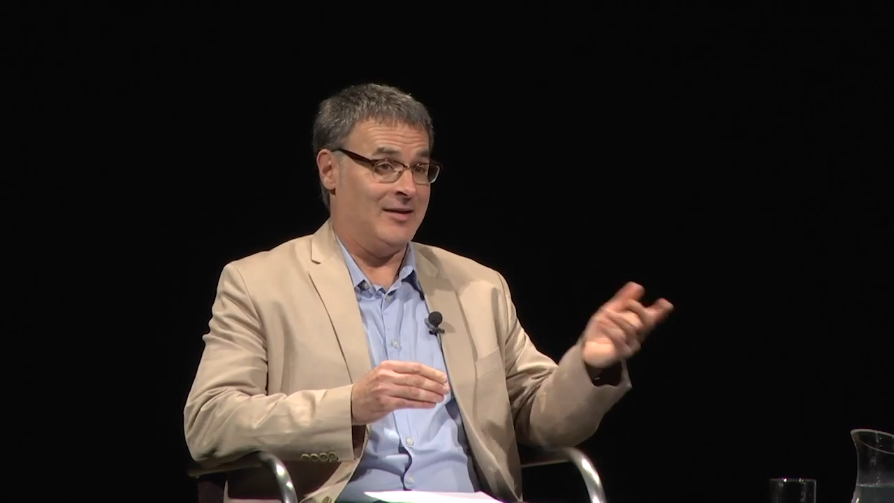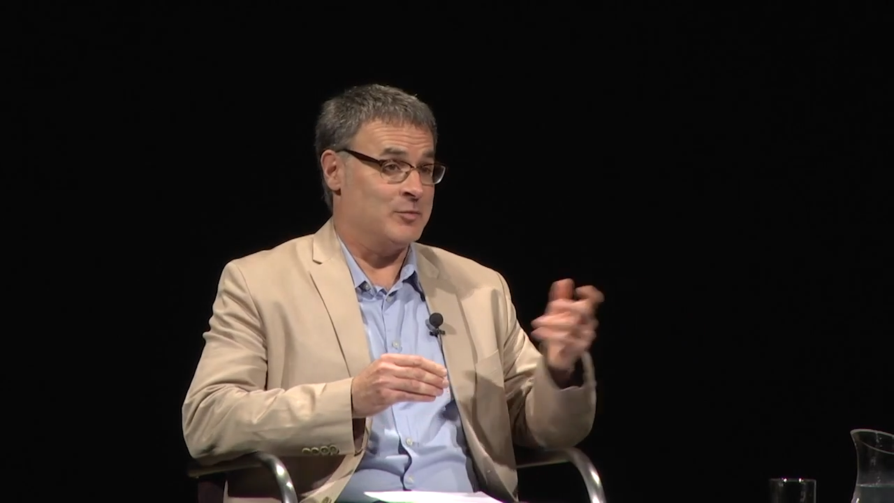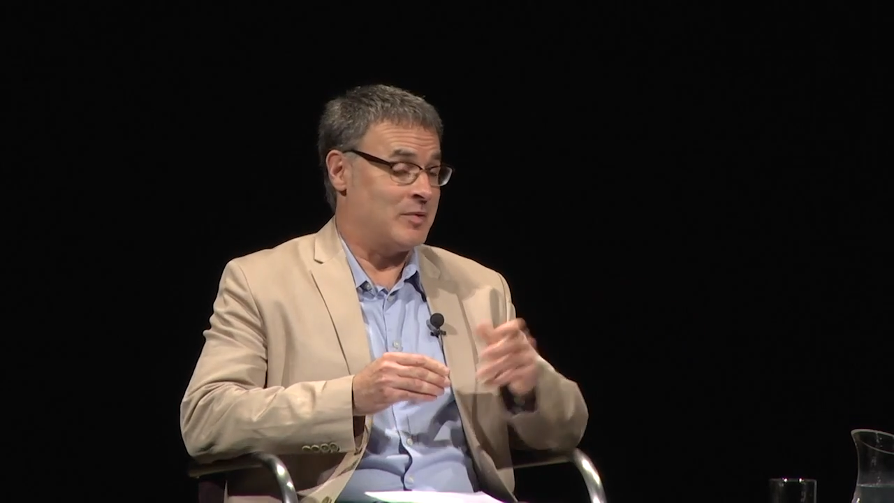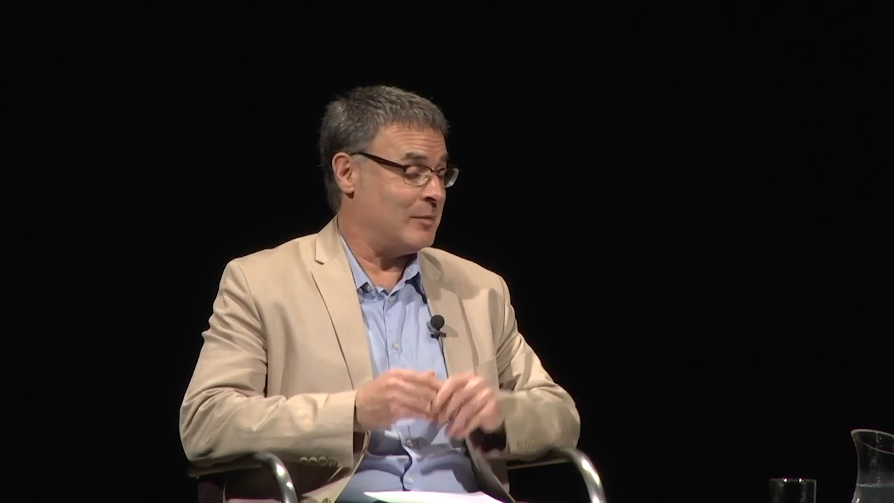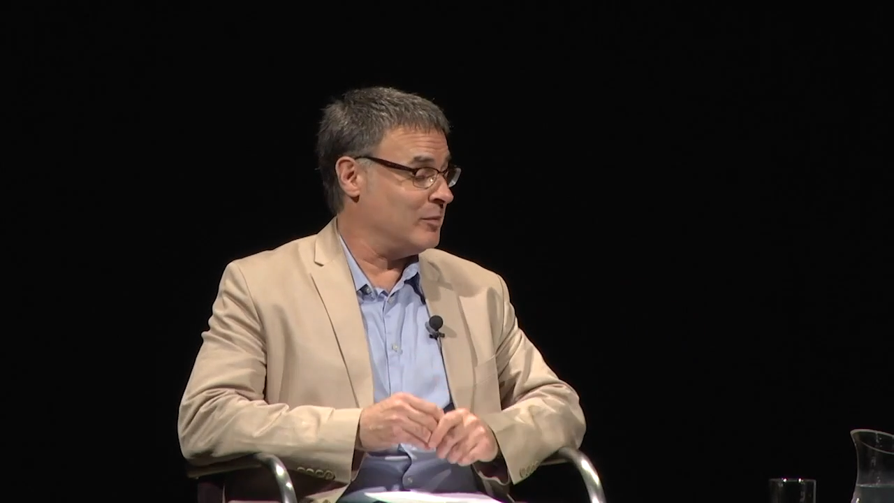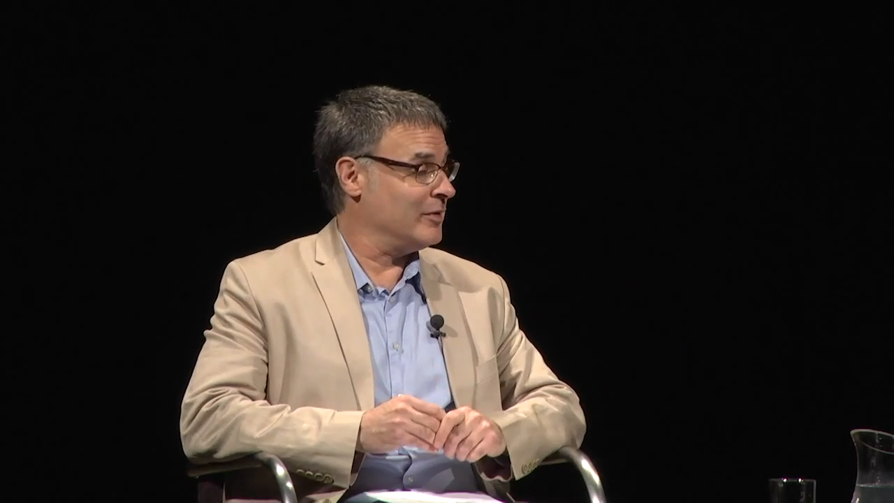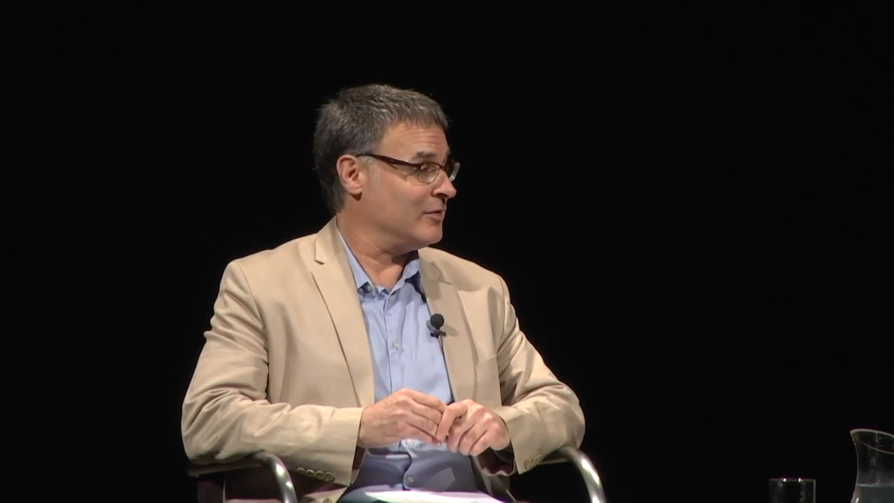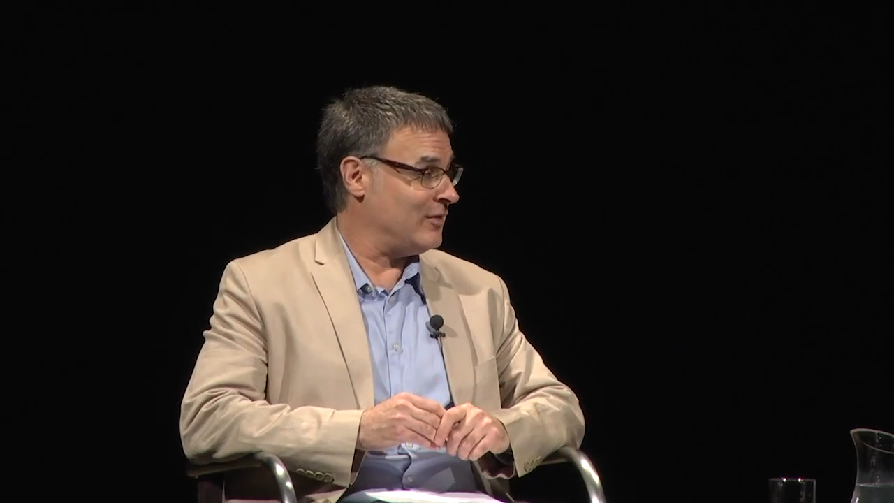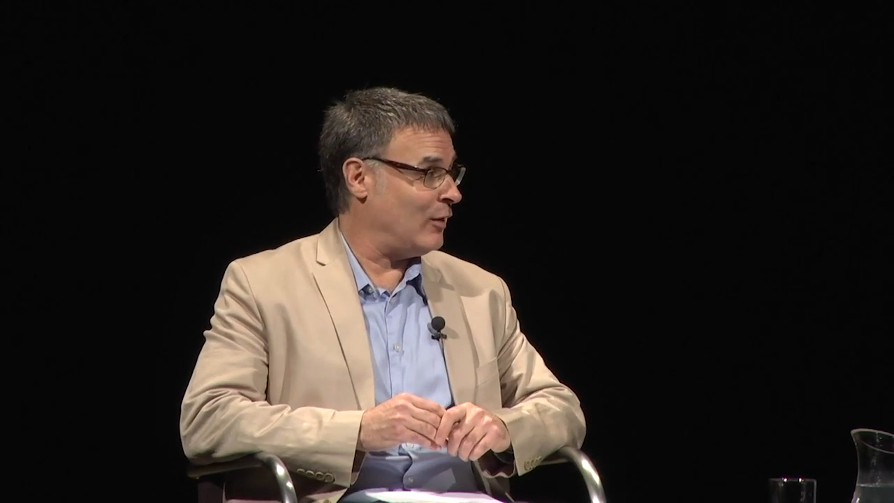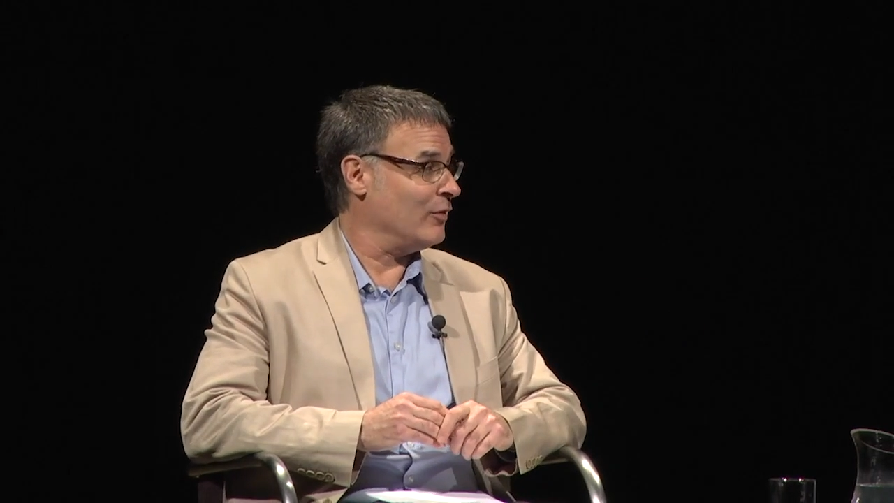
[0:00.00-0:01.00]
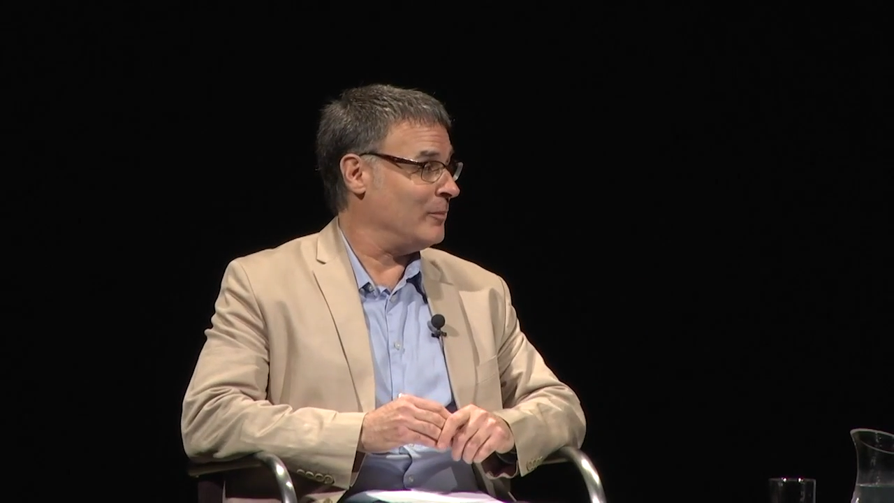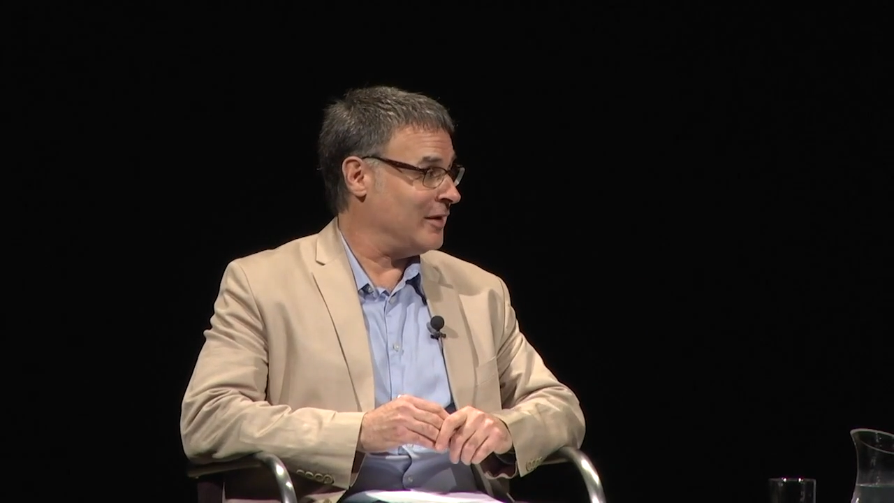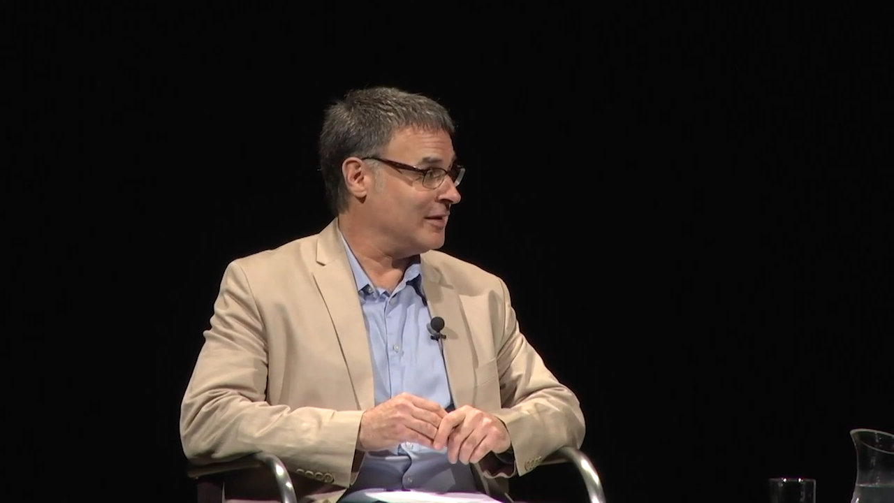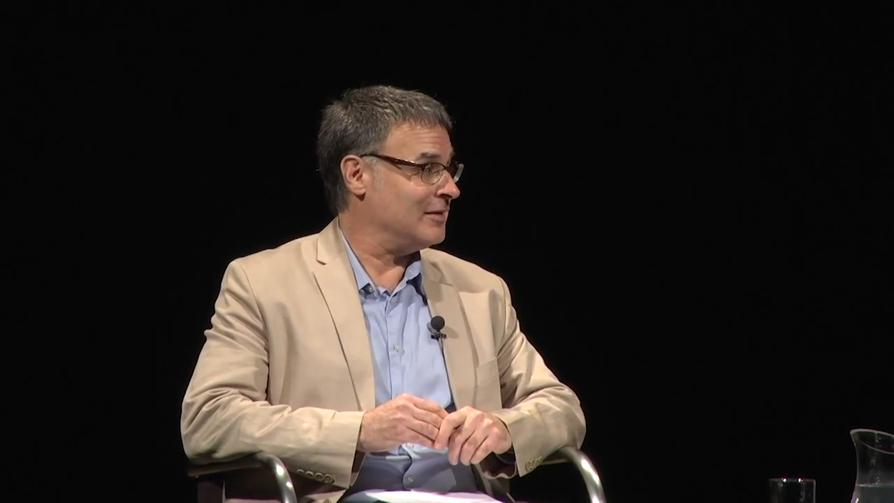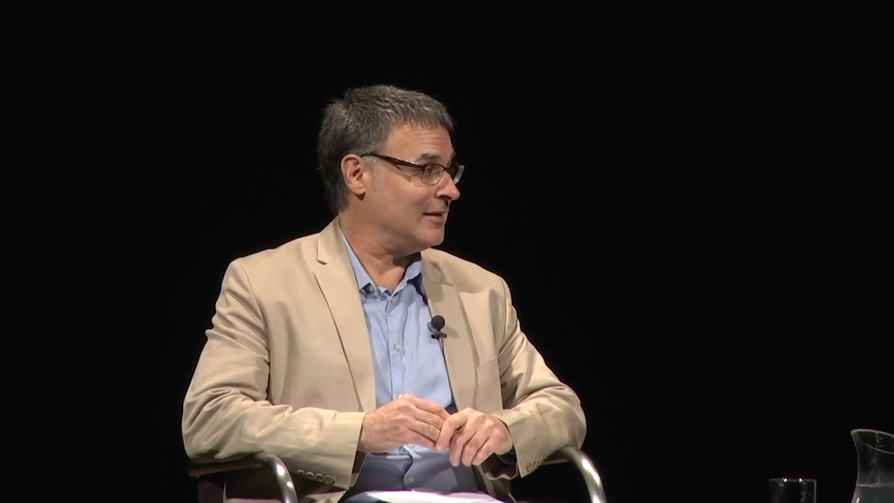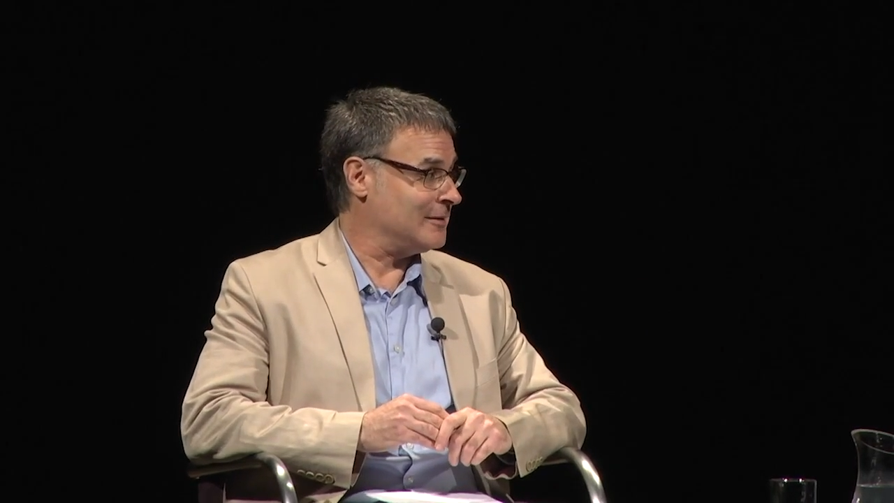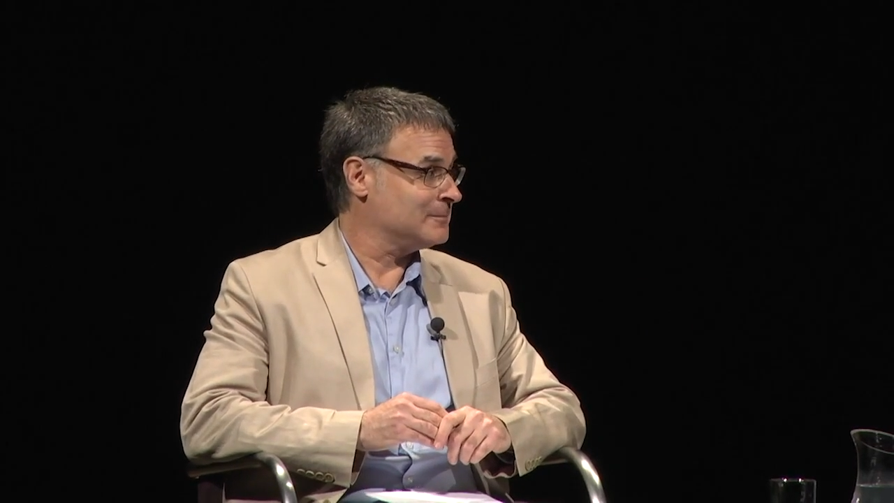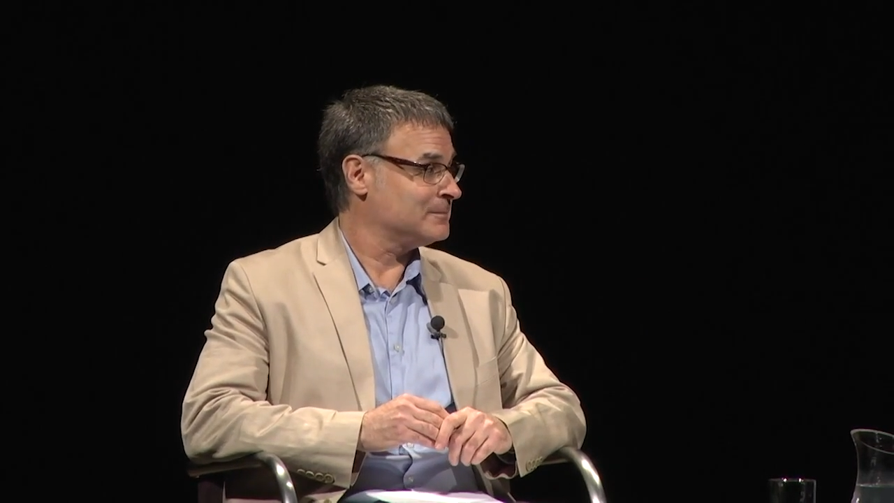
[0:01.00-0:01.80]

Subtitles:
it's probably a follow the money thing.